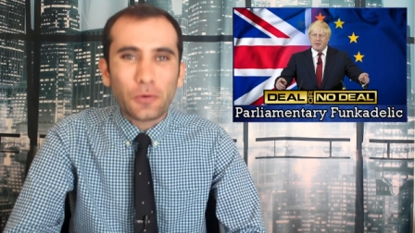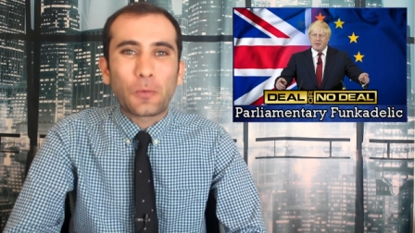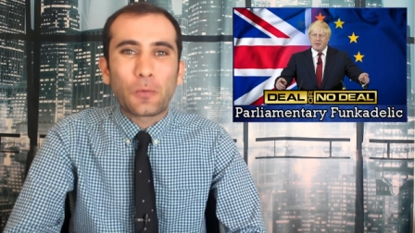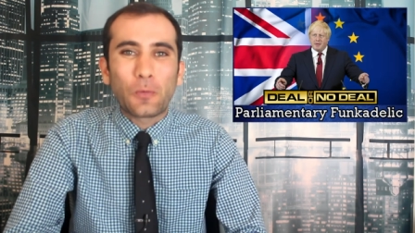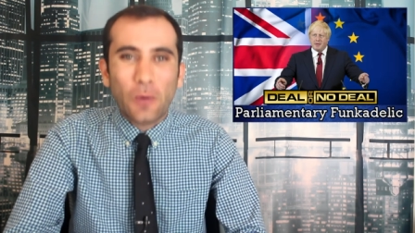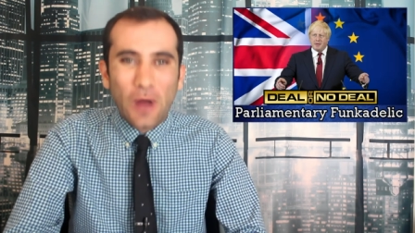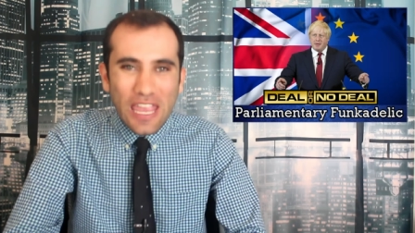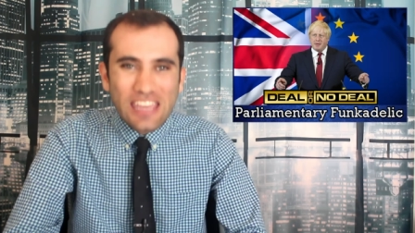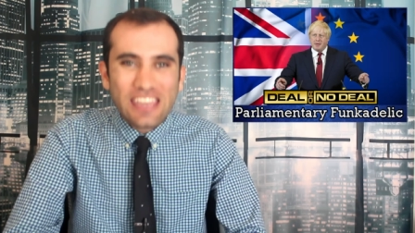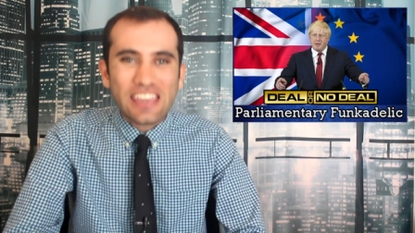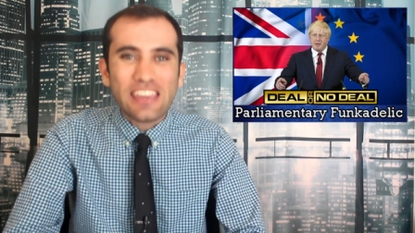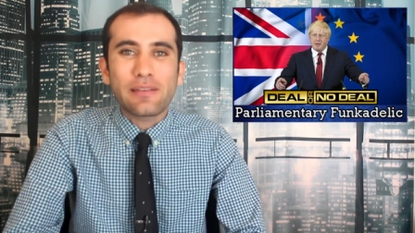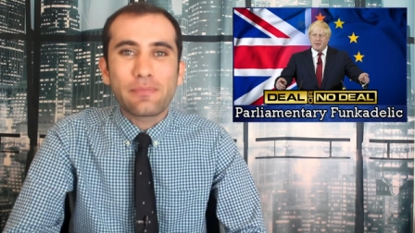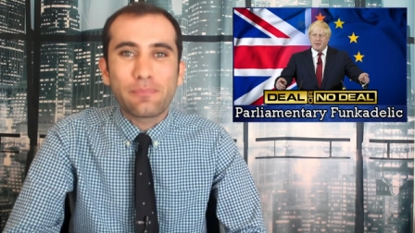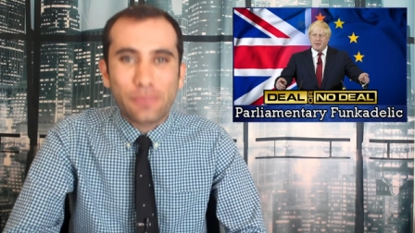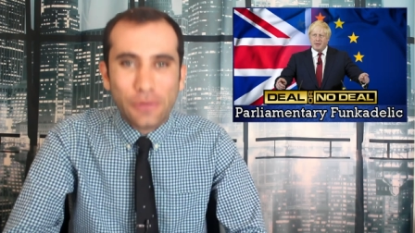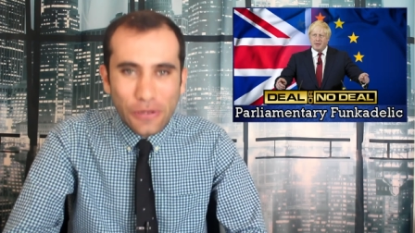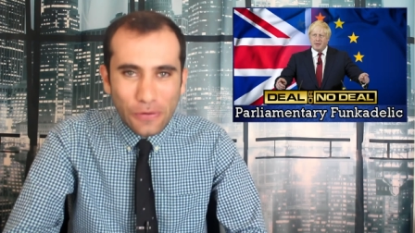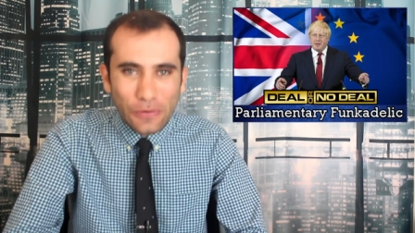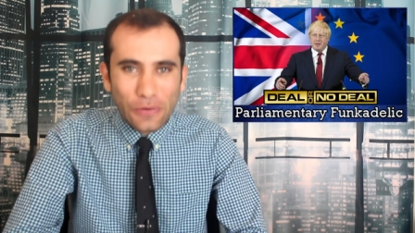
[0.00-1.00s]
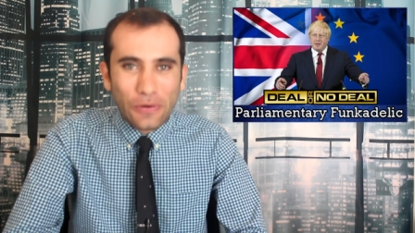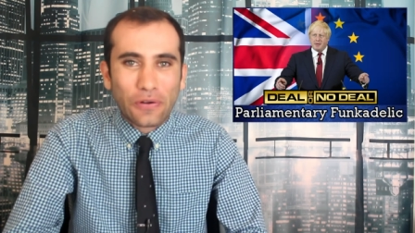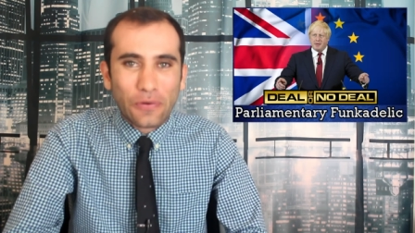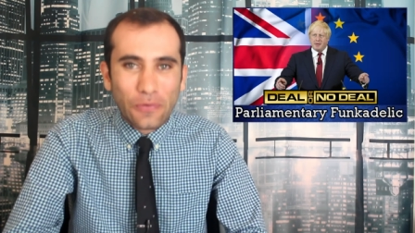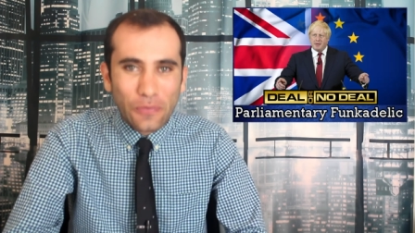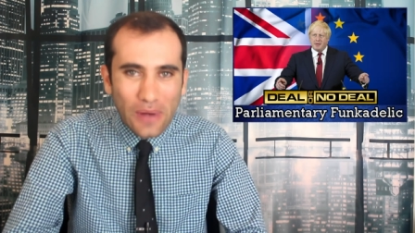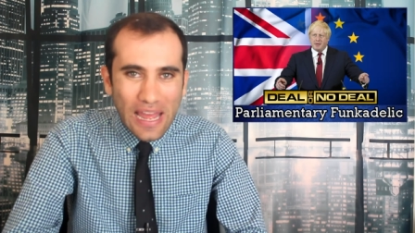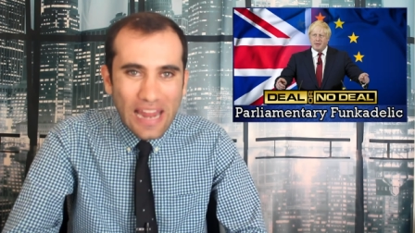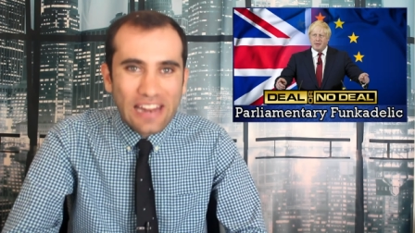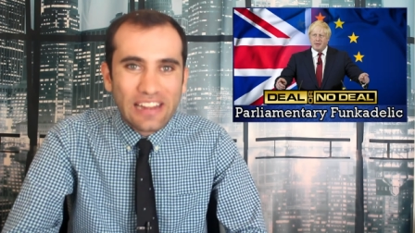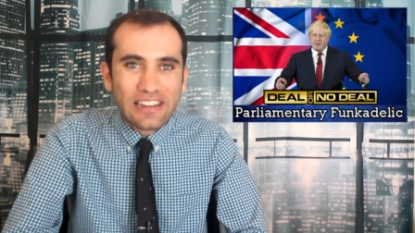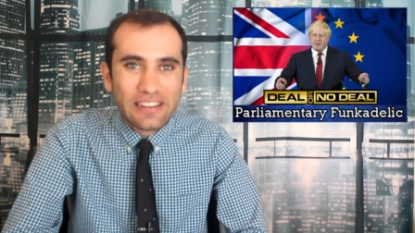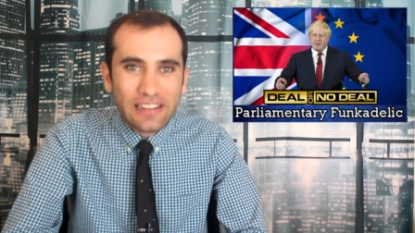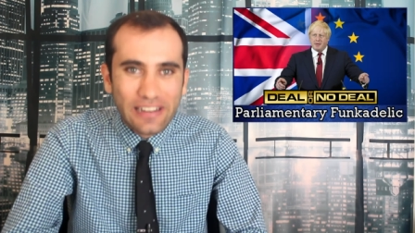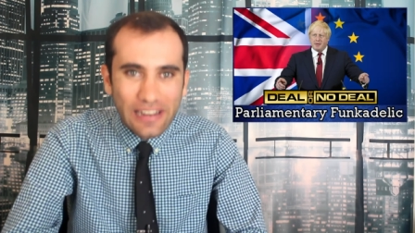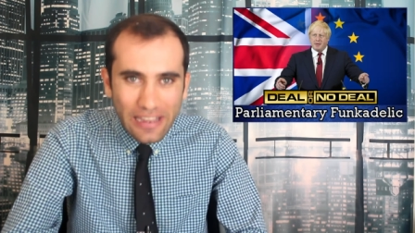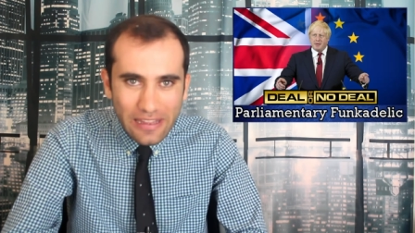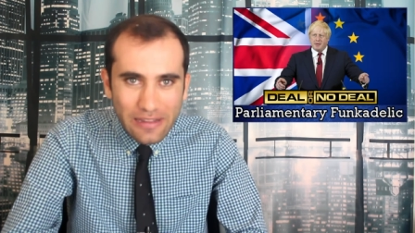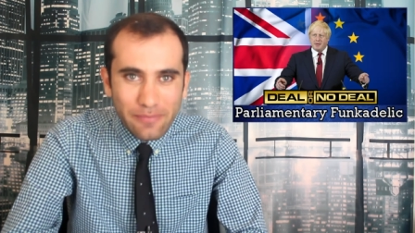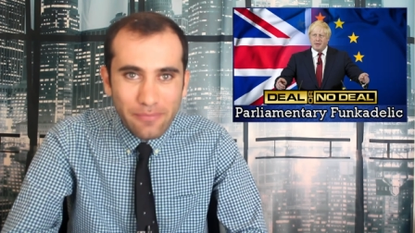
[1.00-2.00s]
waking bureaucratic
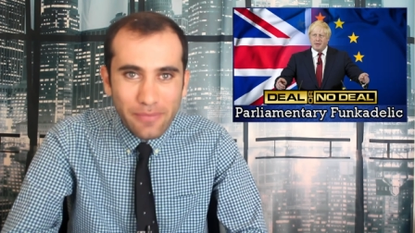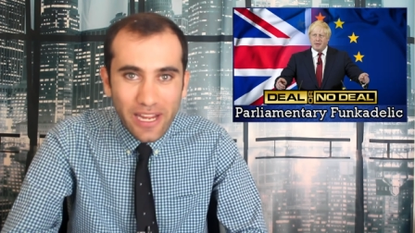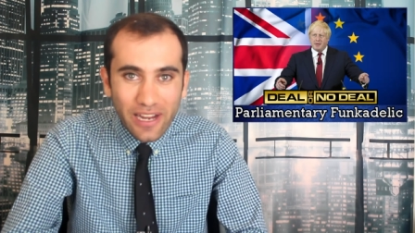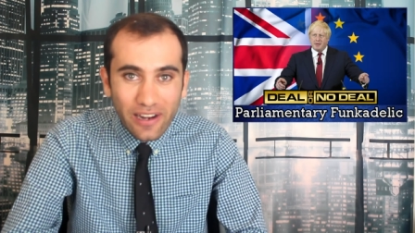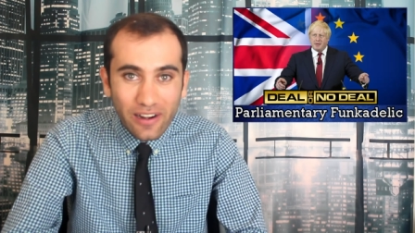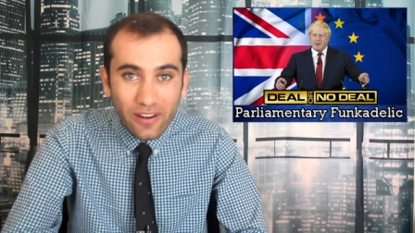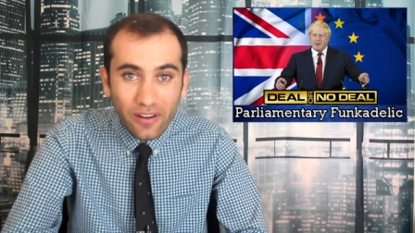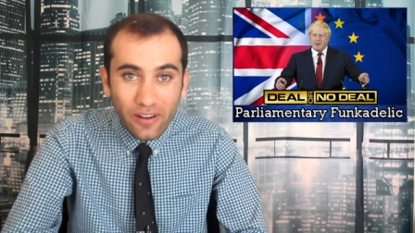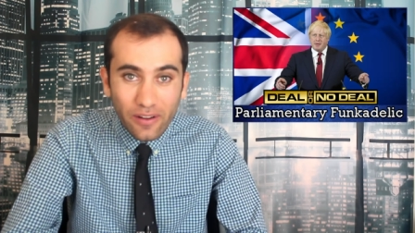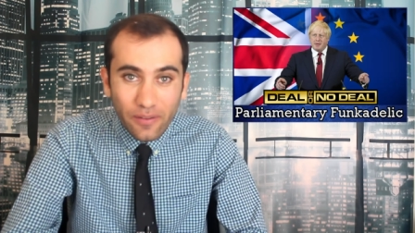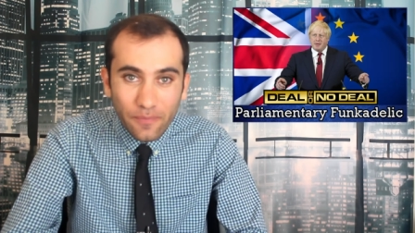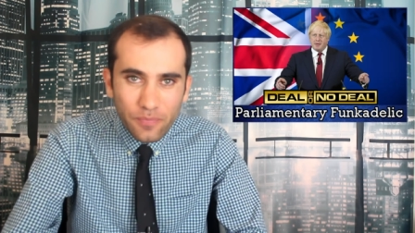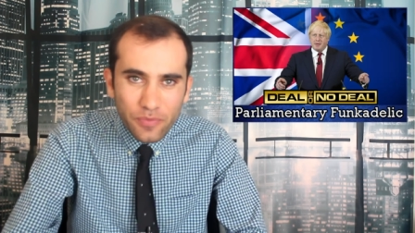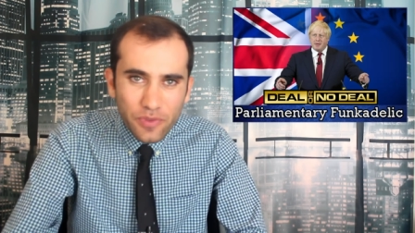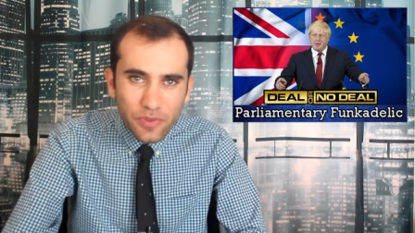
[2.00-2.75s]
nightmare.